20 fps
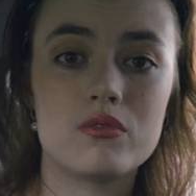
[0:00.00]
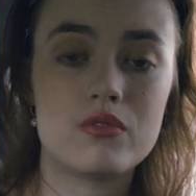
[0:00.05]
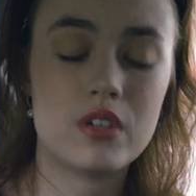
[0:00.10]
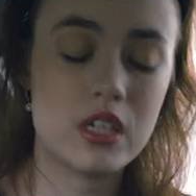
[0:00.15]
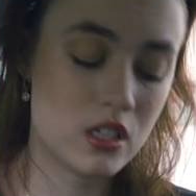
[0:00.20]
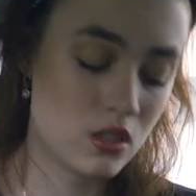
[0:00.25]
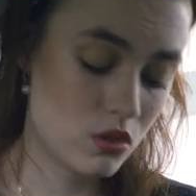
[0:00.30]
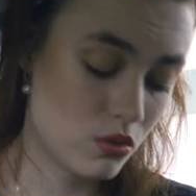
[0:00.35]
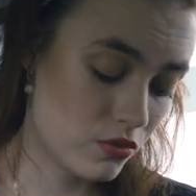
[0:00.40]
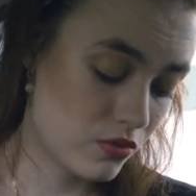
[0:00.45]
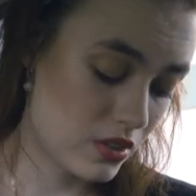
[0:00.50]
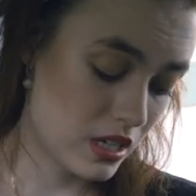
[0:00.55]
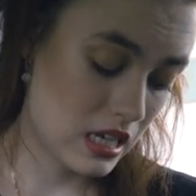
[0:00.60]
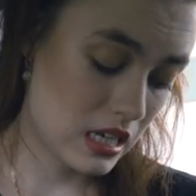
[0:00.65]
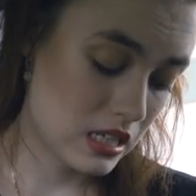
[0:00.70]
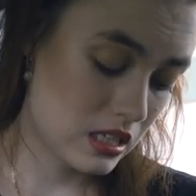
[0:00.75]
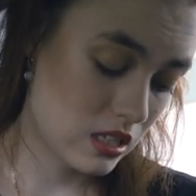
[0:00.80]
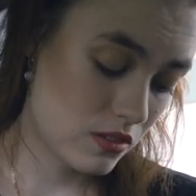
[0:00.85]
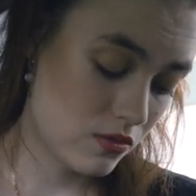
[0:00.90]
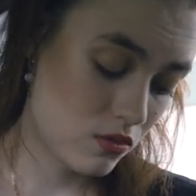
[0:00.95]
face to
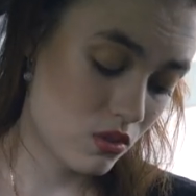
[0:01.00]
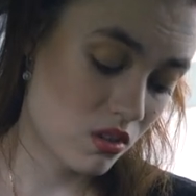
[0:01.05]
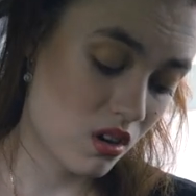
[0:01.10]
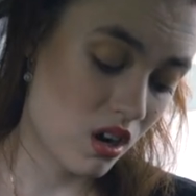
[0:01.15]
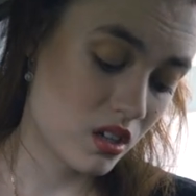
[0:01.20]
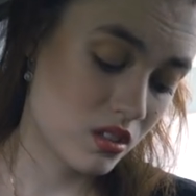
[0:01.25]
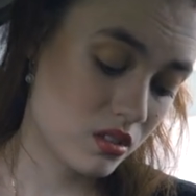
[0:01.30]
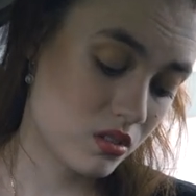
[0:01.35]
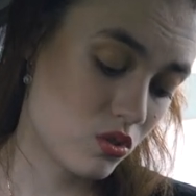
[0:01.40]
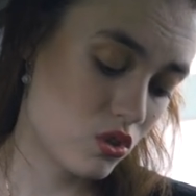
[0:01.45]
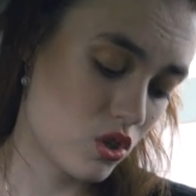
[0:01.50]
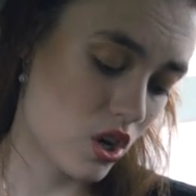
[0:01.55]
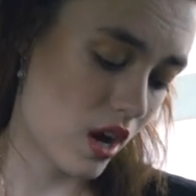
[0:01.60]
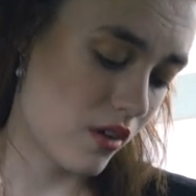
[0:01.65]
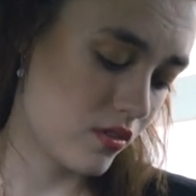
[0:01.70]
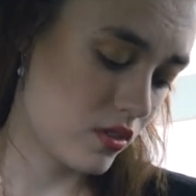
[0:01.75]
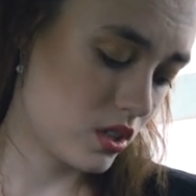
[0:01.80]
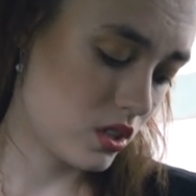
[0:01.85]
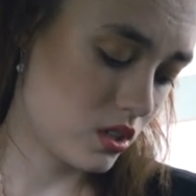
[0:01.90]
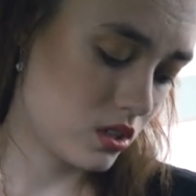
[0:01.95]
face if you can't
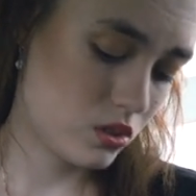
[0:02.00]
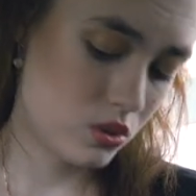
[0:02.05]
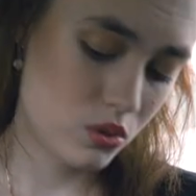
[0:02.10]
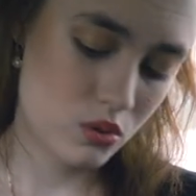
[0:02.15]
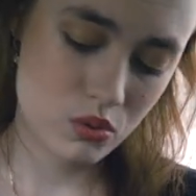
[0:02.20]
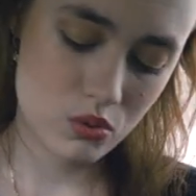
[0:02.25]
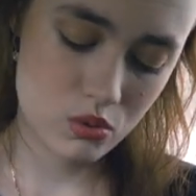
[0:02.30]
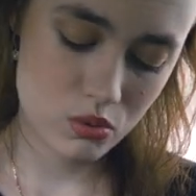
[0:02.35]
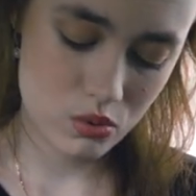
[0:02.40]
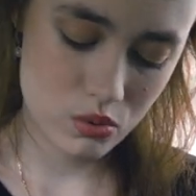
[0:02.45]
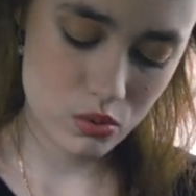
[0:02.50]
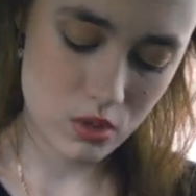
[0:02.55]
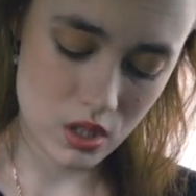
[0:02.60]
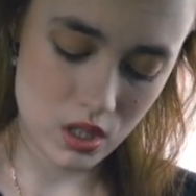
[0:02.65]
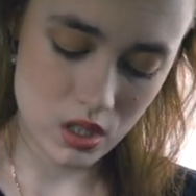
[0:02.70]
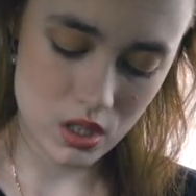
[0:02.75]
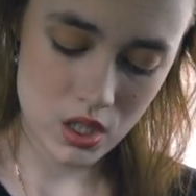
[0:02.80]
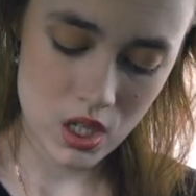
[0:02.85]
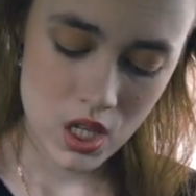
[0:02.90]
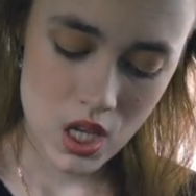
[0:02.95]
travel due to
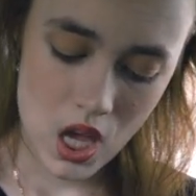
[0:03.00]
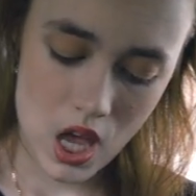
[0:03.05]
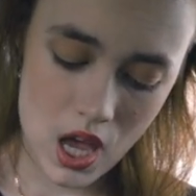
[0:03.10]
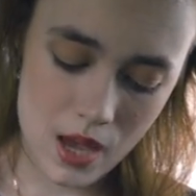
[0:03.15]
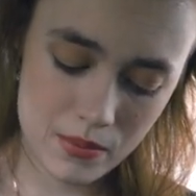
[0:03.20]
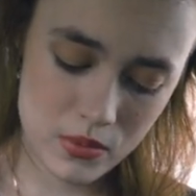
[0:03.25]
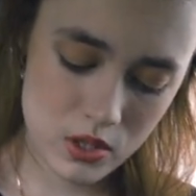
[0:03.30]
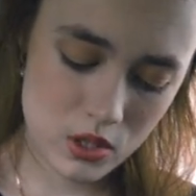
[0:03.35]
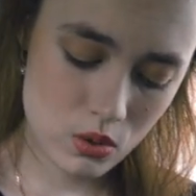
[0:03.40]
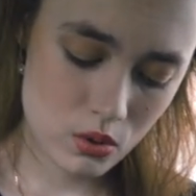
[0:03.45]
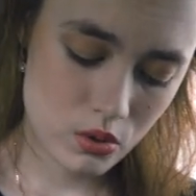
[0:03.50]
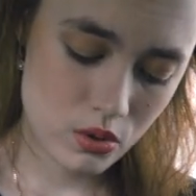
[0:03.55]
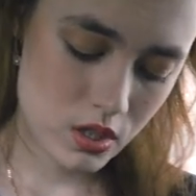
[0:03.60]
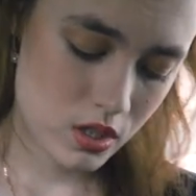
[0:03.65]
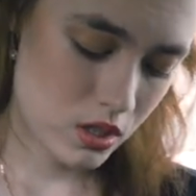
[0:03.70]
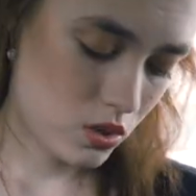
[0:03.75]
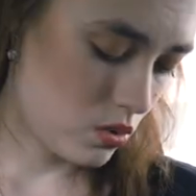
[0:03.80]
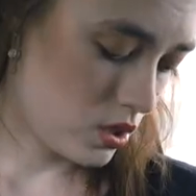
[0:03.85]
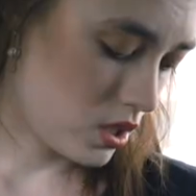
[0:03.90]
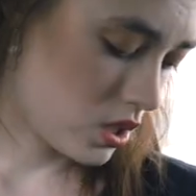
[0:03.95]
the MCO
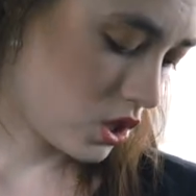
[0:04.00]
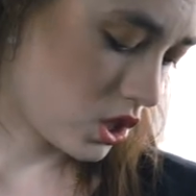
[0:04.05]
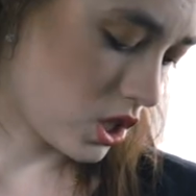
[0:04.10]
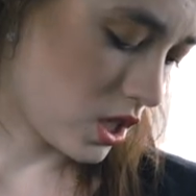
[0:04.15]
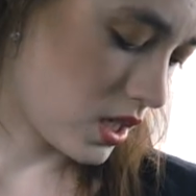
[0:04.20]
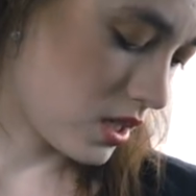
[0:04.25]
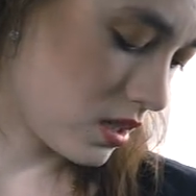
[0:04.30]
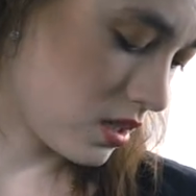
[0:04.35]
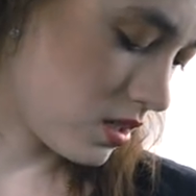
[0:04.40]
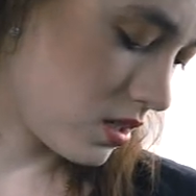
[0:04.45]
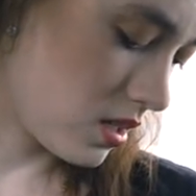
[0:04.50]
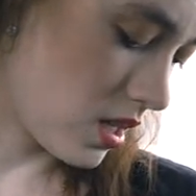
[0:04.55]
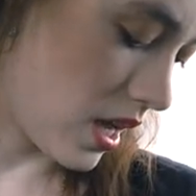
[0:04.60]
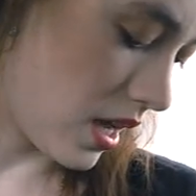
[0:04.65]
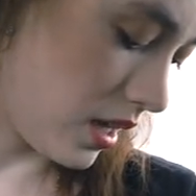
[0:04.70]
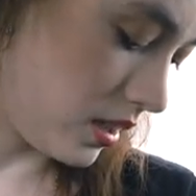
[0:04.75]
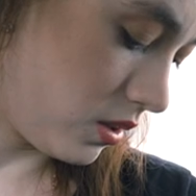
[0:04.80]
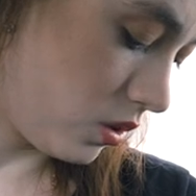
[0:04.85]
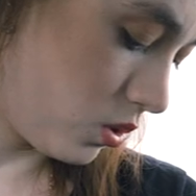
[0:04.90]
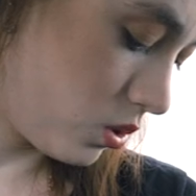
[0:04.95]
restrictions,
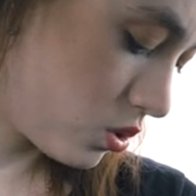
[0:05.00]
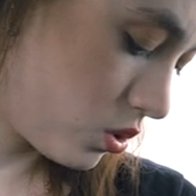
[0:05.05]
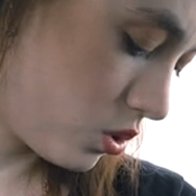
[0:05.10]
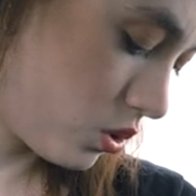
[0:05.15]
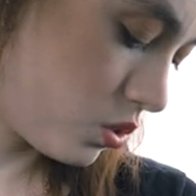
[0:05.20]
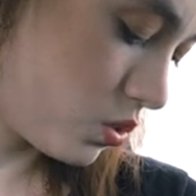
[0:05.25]
and also